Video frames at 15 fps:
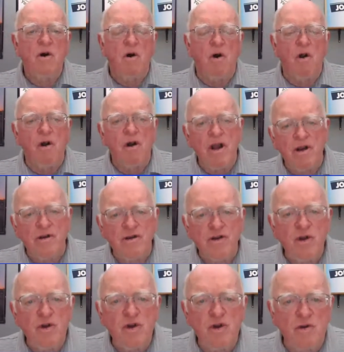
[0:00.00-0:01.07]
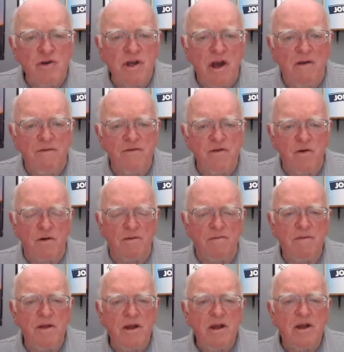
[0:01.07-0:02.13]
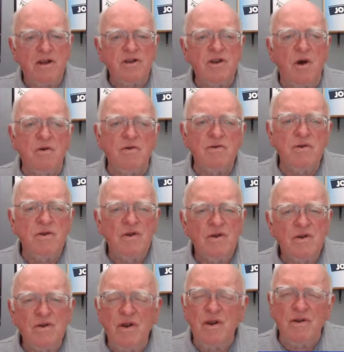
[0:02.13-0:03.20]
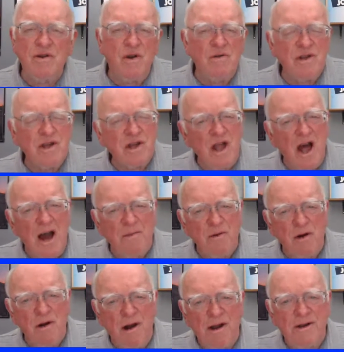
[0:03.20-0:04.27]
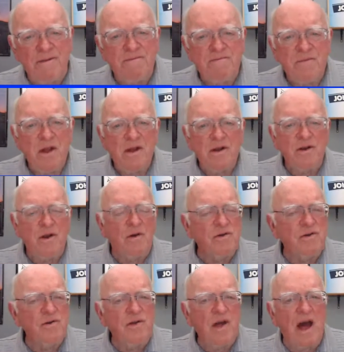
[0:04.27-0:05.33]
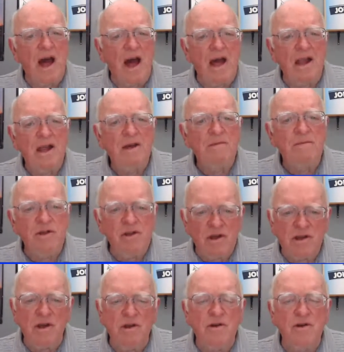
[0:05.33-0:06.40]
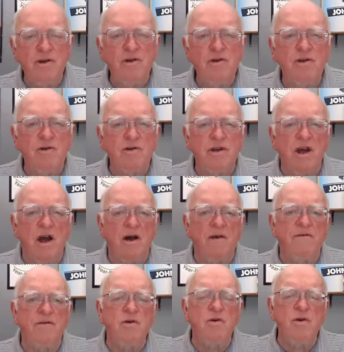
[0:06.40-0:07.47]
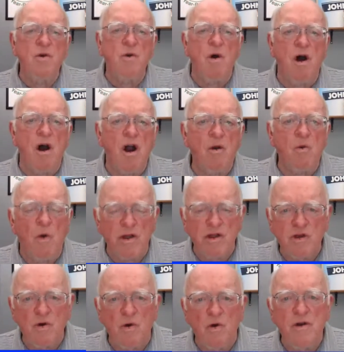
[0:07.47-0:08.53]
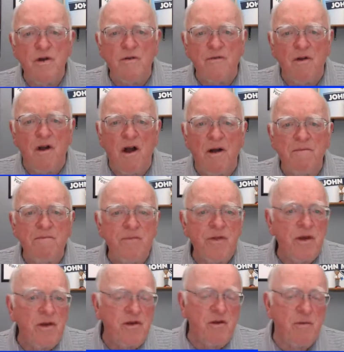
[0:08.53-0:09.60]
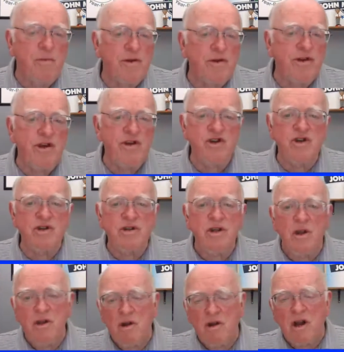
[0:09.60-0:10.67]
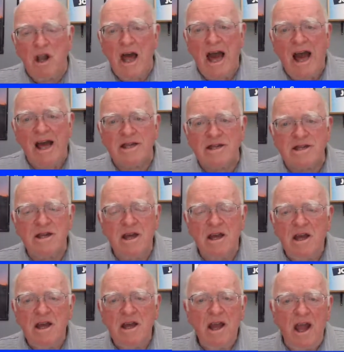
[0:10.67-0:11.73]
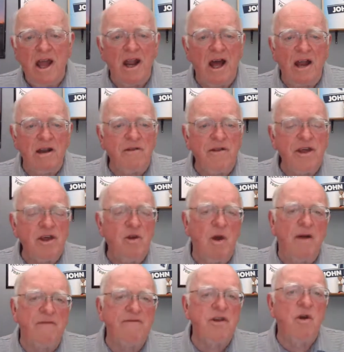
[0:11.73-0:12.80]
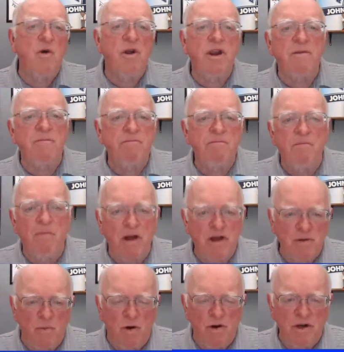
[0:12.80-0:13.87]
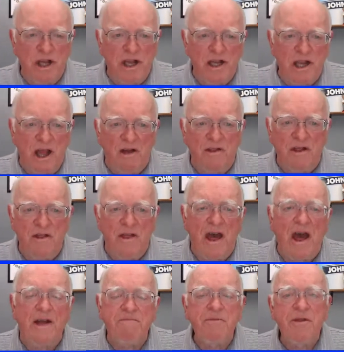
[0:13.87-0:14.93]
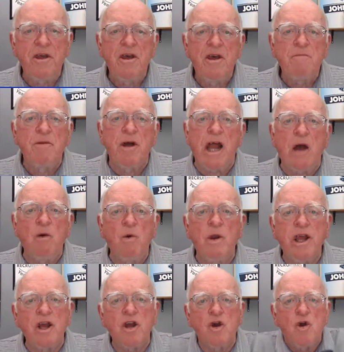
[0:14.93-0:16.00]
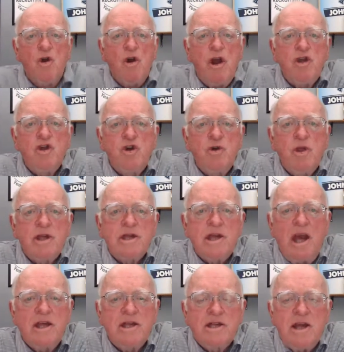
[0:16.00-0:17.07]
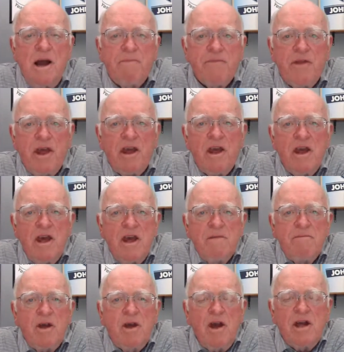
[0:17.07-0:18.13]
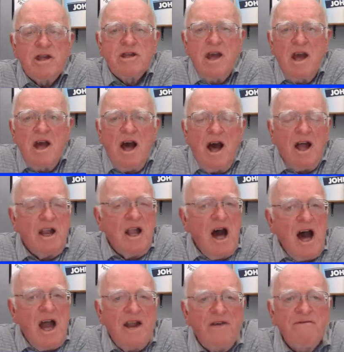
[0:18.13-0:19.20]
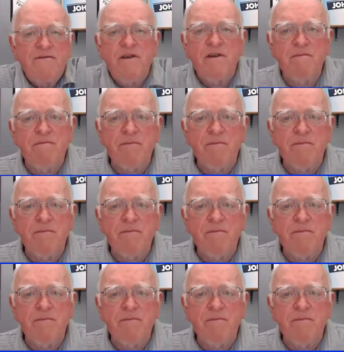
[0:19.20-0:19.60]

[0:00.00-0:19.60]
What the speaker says: or introduce yourself to them. Don't slobber on them. Don't do that. But just introduce yourself, who you are, what school you're from, your position, and your class. And I don't think you have to go into much more detail than that. But I would encourage you to say something, because a lot of